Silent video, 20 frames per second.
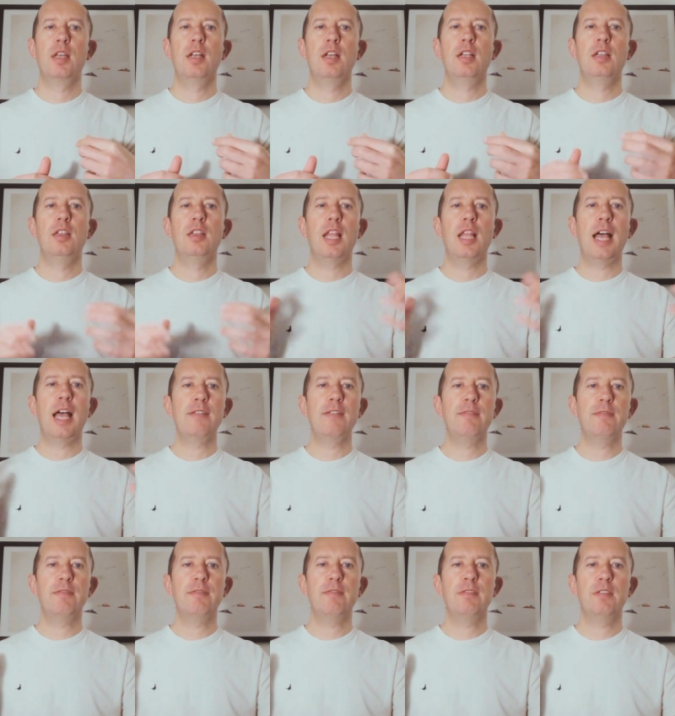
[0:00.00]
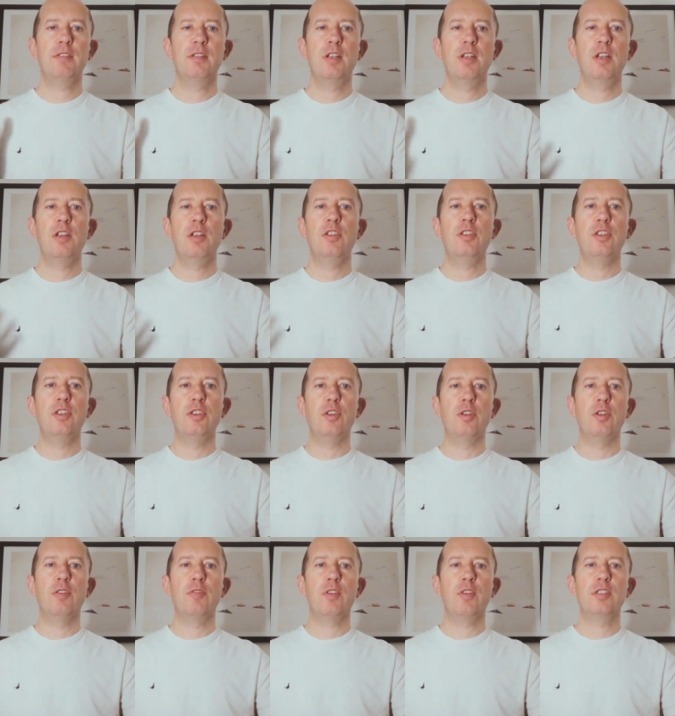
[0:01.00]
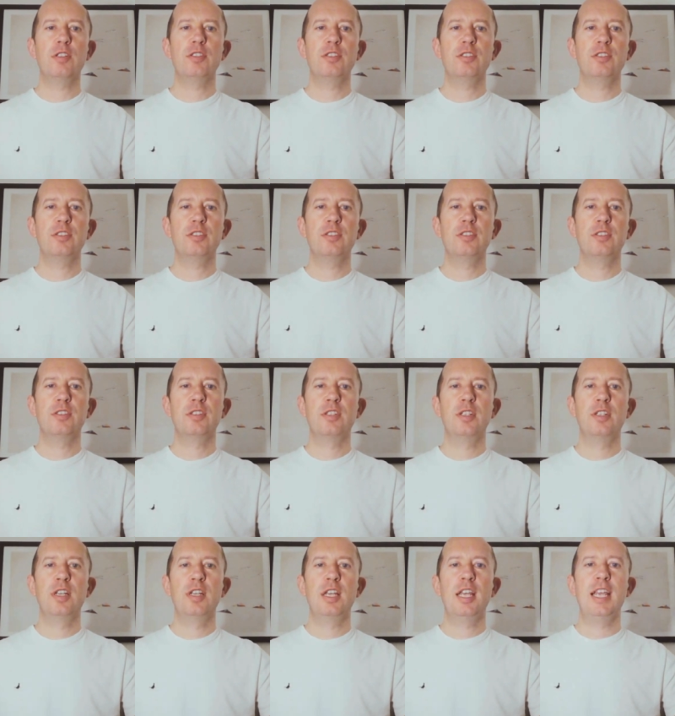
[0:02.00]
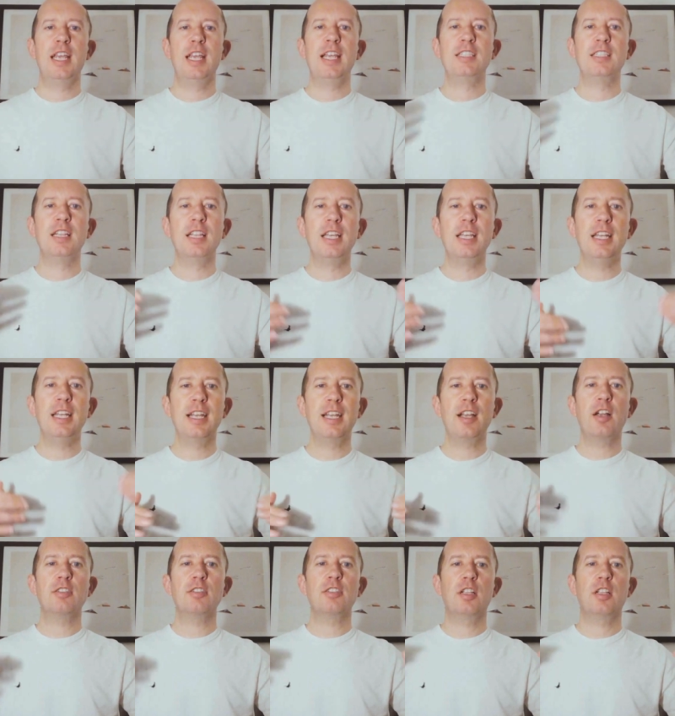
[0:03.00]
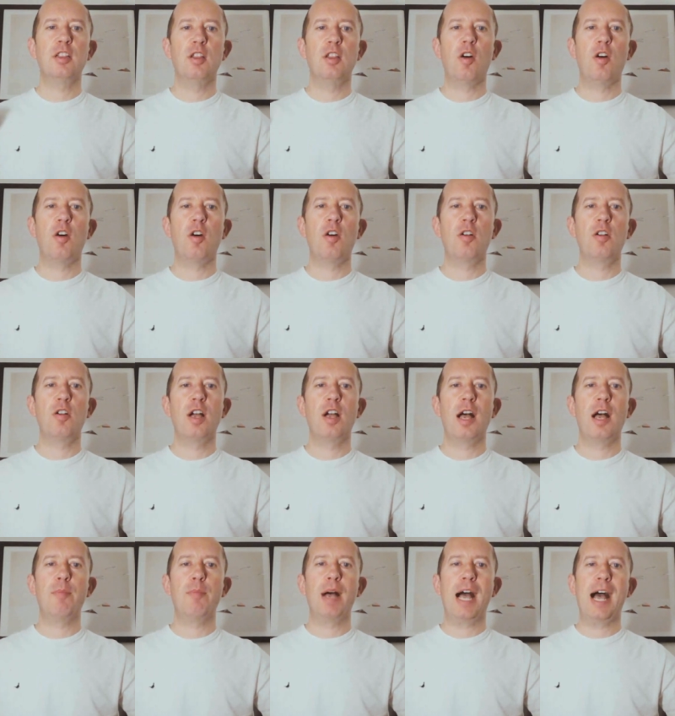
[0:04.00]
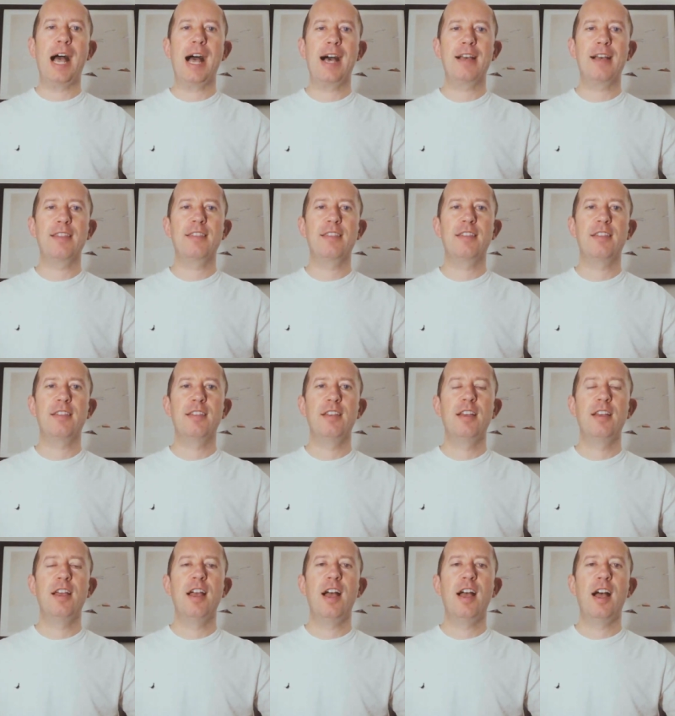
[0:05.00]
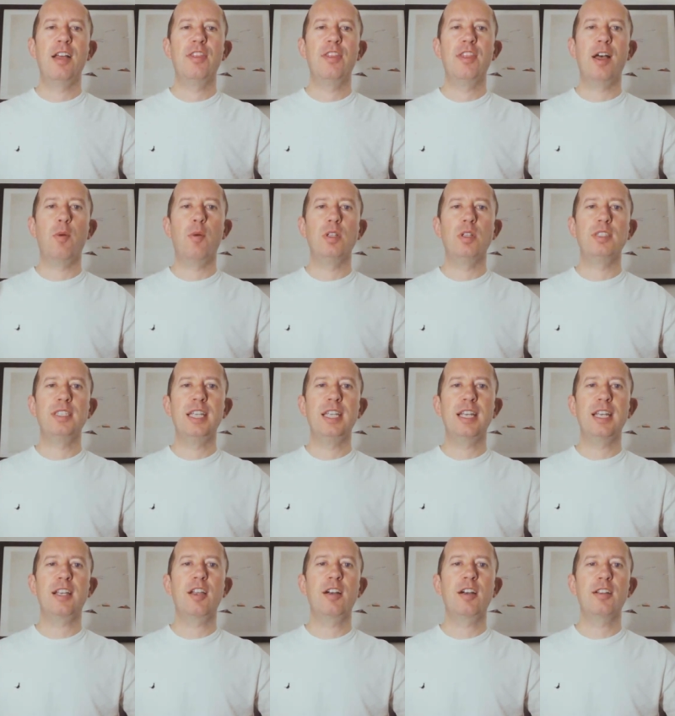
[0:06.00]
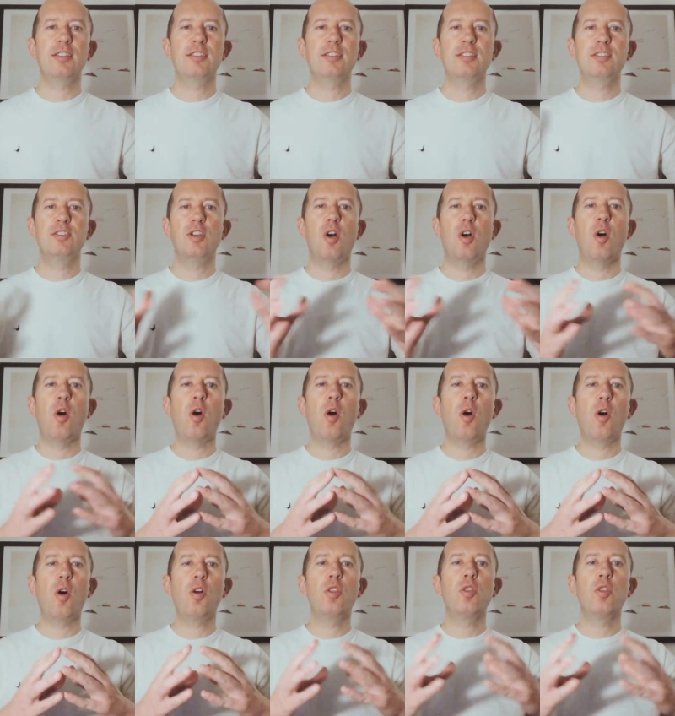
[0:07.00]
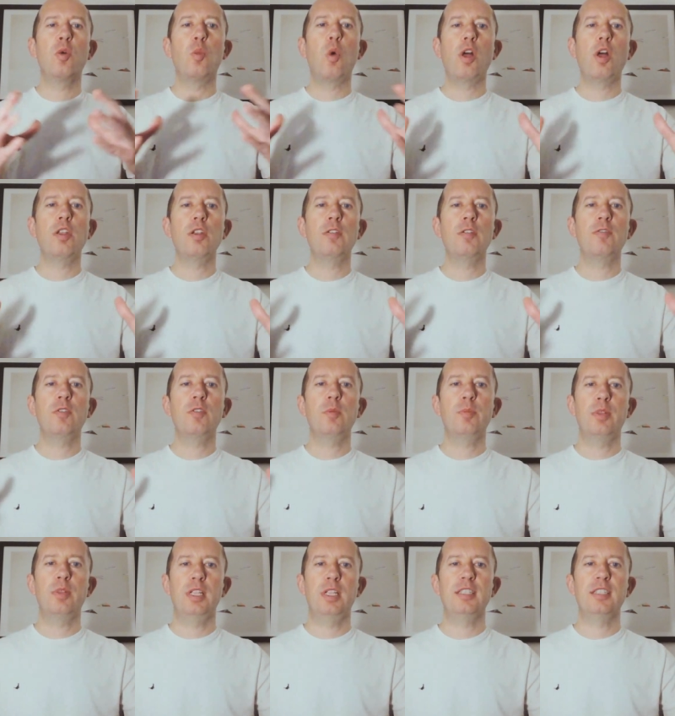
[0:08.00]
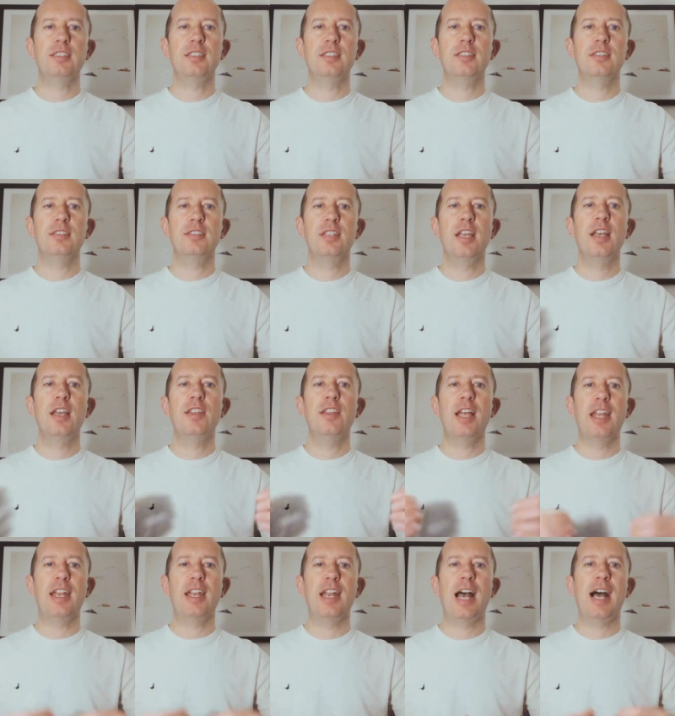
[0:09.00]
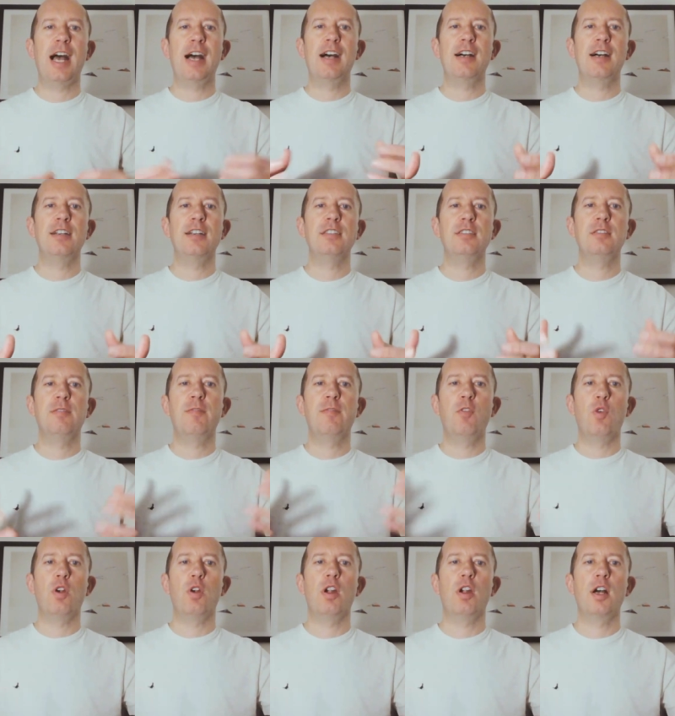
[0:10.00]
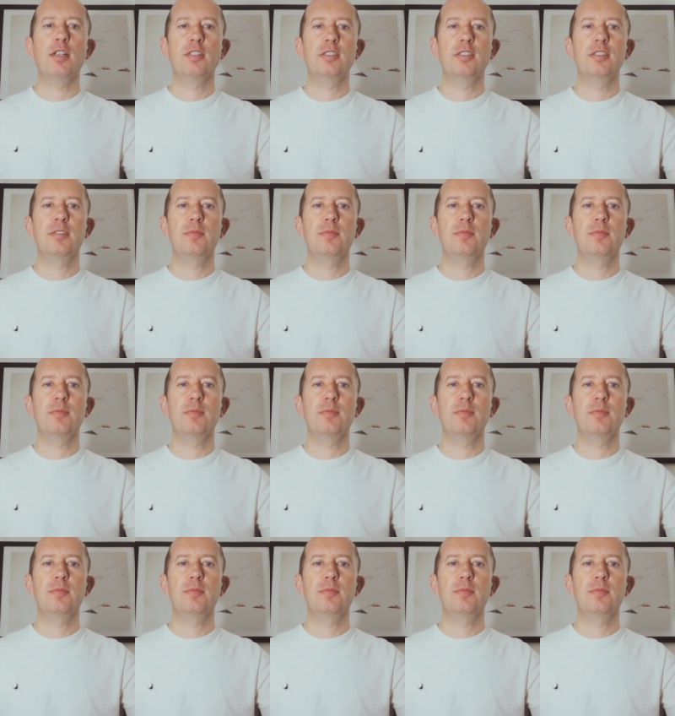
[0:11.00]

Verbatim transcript: Life, the universe, is leading us along a path that will take us to all the wonderful places that it has for us.